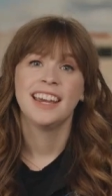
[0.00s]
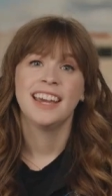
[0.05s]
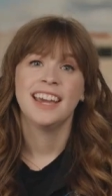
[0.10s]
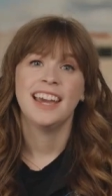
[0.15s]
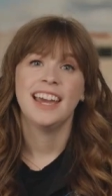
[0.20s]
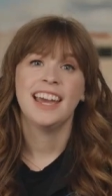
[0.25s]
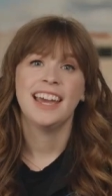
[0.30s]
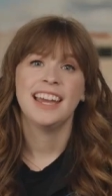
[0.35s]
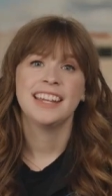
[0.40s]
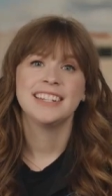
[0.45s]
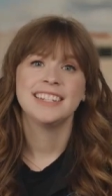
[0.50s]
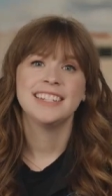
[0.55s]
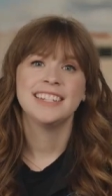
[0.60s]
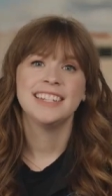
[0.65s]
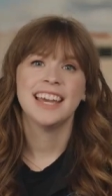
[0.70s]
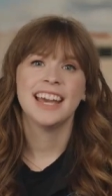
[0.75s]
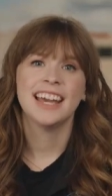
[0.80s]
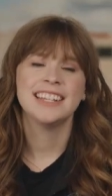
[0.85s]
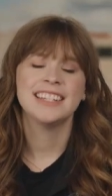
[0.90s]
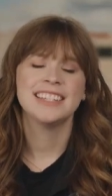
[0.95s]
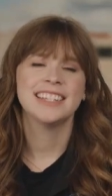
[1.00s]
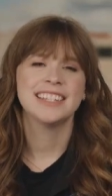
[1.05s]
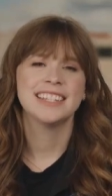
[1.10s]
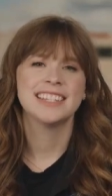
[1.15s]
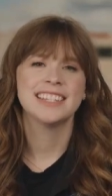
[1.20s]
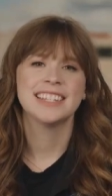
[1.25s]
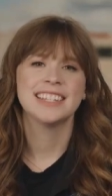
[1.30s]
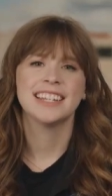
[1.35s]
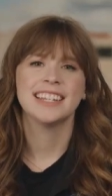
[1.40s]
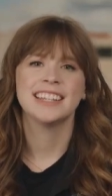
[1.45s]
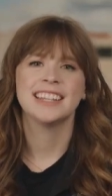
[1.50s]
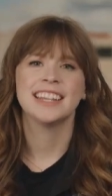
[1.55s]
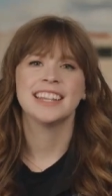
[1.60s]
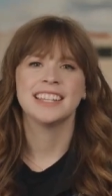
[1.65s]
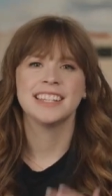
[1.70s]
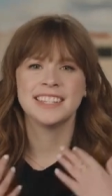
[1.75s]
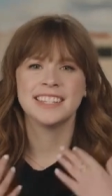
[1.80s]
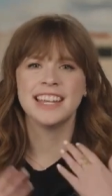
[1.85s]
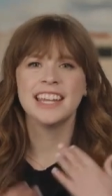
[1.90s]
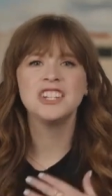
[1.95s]
Wow. And he has this,
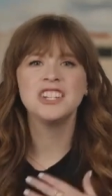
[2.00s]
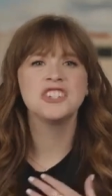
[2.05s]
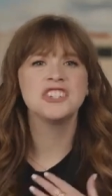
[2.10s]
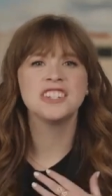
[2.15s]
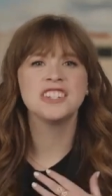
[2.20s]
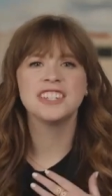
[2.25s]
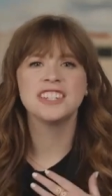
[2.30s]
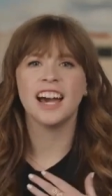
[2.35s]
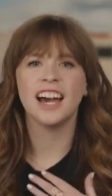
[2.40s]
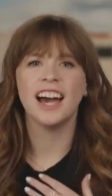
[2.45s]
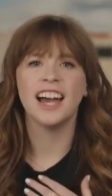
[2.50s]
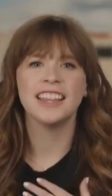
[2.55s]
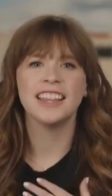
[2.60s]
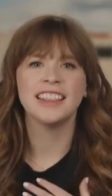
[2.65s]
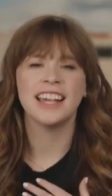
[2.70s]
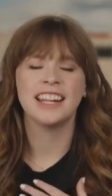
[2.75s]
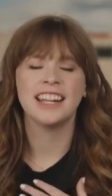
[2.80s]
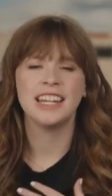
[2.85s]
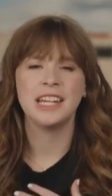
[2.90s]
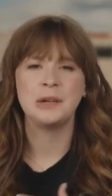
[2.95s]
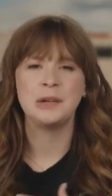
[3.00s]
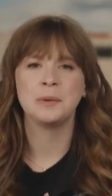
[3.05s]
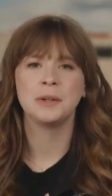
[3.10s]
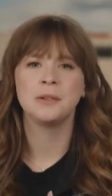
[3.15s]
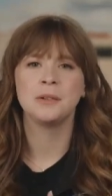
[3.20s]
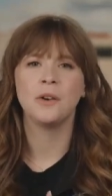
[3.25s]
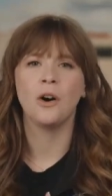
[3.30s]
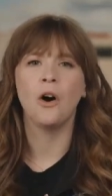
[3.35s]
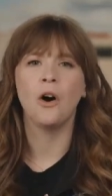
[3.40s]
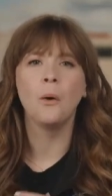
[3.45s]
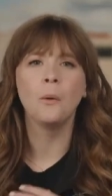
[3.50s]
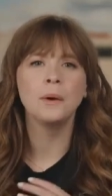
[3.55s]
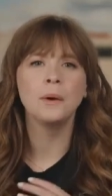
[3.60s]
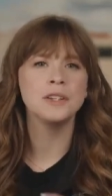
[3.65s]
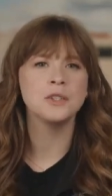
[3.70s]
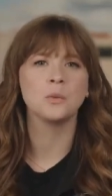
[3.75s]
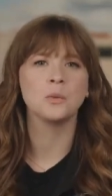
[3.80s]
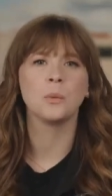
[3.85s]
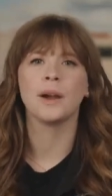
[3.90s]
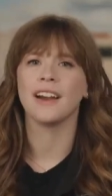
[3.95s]
this Saint Jude tie that he would
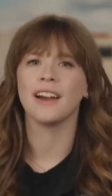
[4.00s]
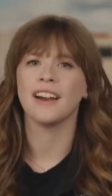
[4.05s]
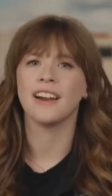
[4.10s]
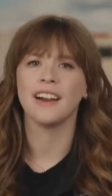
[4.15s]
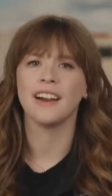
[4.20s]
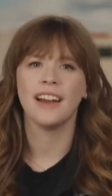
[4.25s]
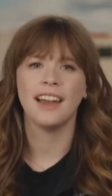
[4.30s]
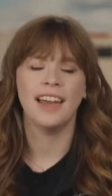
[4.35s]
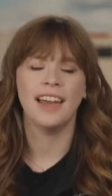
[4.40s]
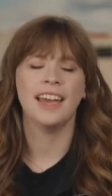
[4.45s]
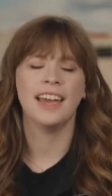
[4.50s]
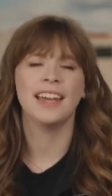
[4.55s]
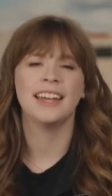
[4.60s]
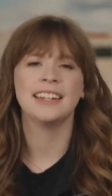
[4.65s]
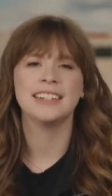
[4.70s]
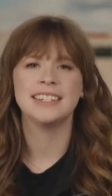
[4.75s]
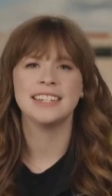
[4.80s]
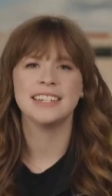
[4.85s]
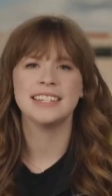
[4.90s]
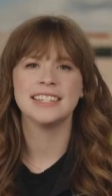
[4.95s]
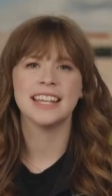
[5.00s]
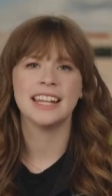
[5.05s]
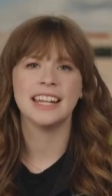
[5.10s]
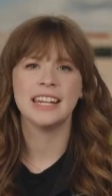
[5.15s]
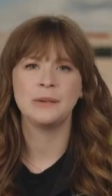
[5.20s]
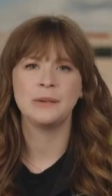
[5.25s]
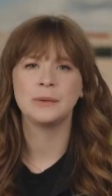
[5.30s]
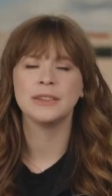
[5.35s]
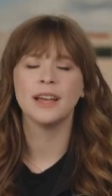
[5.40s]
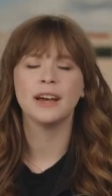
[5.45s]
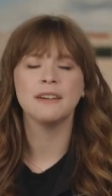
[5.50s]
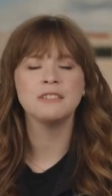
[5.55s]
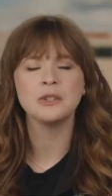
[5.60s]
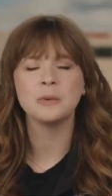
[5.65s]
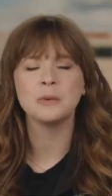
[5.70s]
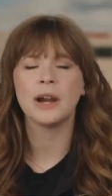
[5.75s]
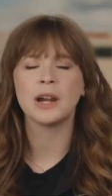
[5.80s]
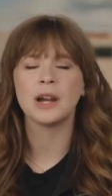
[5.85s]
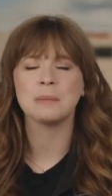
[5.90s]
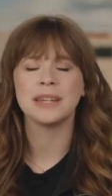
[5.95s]
always wear. And he said he would love to
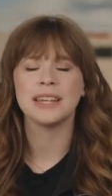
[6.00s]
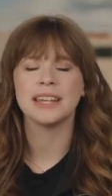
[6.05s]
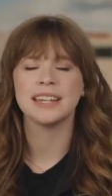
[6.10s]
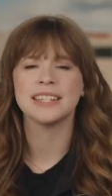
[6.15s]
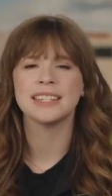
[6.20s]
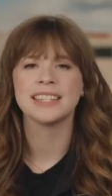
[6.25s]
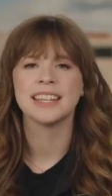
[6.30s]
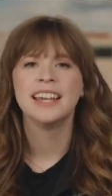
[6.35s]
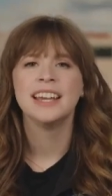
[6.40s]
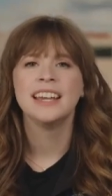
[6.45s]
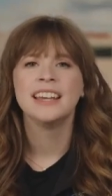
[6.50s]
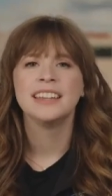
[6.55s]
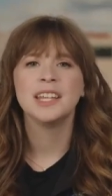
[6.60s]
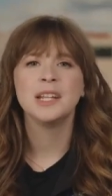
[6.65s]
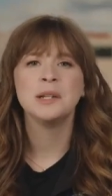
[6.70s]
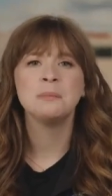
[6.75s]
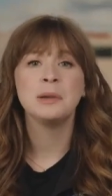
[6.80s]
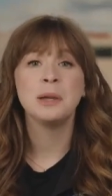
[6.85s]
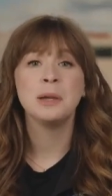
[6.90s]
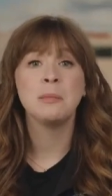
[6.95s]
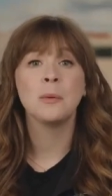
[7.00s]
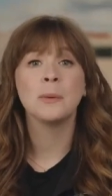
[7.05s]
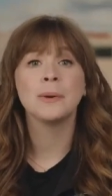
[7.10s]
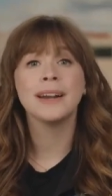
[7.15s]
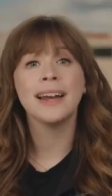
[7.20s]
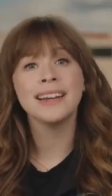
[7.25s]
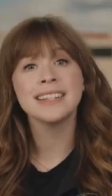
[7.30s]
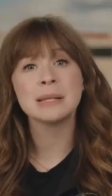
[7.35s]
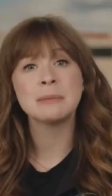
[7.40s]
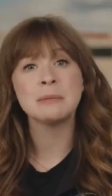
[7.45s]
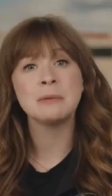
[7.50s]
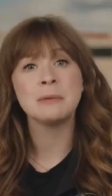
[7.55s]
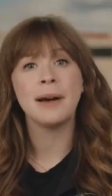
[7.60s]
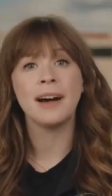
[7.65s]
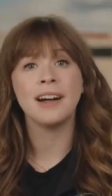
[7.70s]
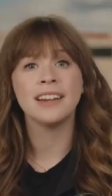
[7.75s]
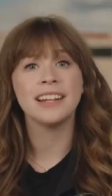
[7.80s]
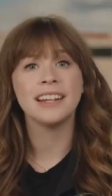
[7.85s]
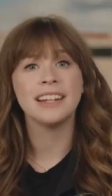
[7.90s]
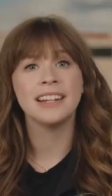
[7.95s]
wear it because then people would ask him
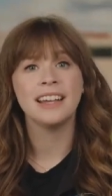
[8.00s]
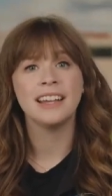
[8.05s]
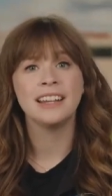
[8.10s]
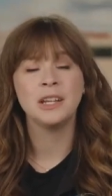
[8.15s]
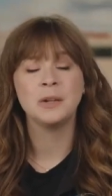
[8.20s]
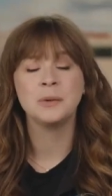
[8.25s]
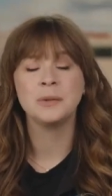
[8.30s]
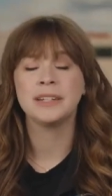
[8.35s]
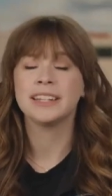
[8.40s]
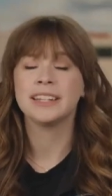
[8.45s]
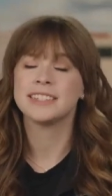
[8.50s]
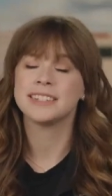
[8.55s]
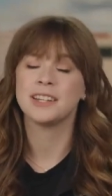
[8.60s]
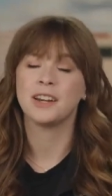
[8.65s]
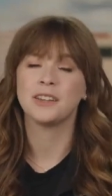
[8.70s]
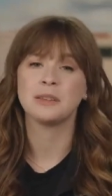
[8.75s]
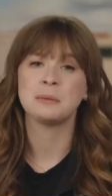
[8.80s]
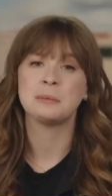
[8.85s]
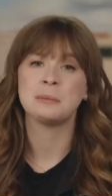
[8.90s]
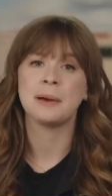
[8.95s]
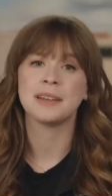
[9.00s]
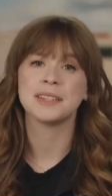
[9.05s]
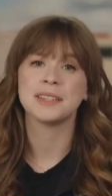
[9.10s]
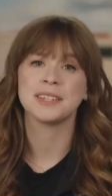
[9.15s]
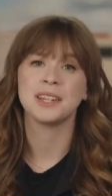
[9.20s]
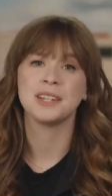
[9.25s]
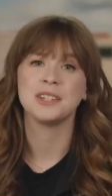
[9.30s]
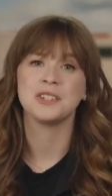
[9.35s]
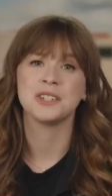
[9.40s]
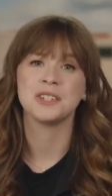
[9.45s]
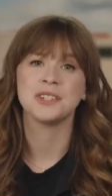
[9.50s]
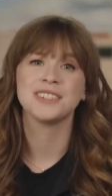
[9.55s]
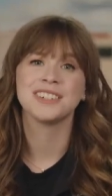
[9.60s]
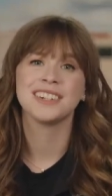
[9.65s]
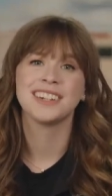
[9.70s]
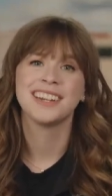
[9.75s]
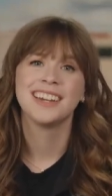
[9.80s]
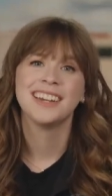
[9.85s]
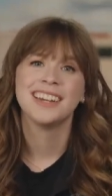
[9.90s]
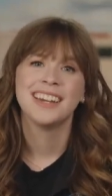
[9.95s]
about it and he would get to tell them about Saint Jude.
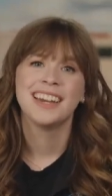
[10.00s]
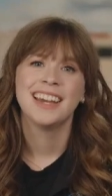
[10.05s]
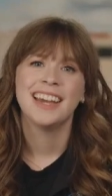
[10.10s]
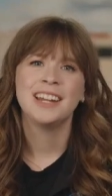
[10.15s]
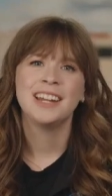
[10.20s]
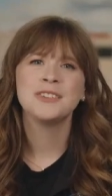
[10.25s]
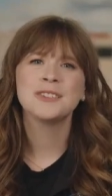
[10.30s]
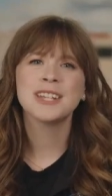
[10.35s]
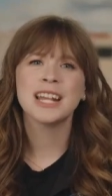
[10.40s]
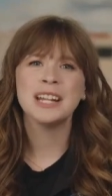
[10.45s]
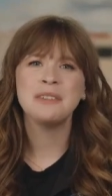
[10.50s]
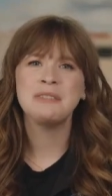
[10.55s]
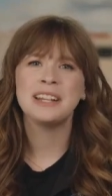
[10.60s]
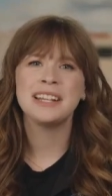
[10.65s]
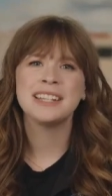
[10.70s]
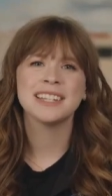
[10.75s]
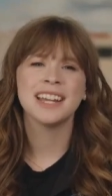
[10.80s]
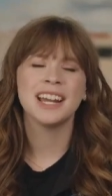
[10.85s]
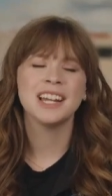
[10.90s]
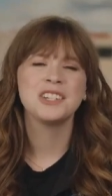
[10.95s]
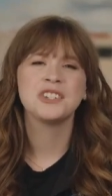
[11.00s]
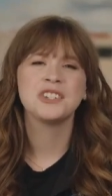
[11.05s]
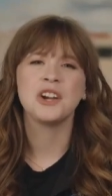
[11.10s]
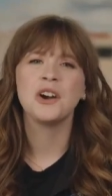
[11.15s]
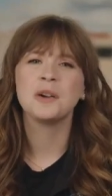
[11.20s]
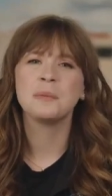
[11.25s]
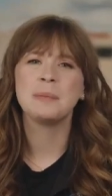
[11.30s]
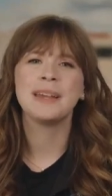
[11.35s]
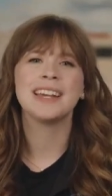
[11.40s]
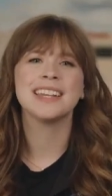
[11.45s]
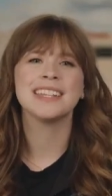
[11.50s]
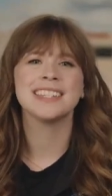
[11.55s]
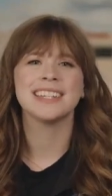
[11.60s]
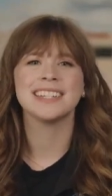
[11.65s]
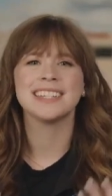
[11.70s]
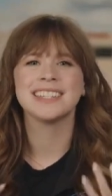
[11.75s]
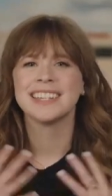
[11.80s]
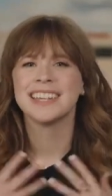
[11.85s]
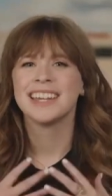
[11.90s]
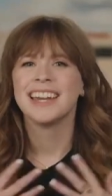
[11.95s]
And it was kind of an inside joke because
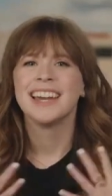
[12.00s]
it's,